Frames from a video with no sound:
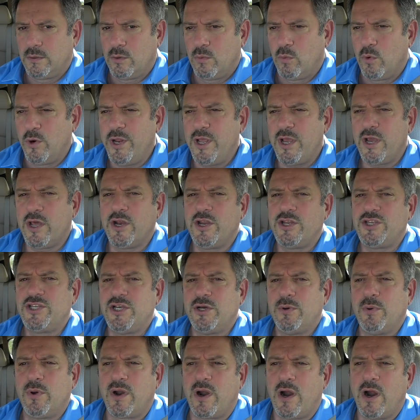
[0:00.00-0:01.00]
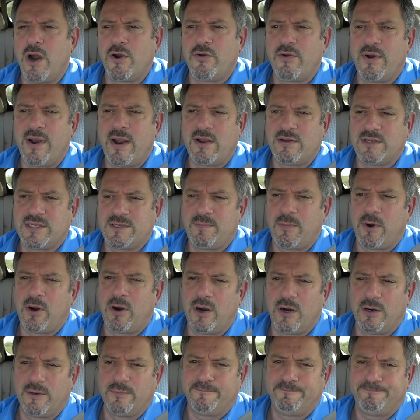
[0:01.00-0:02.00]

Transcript: What are you going to do with a 100 ounce bar?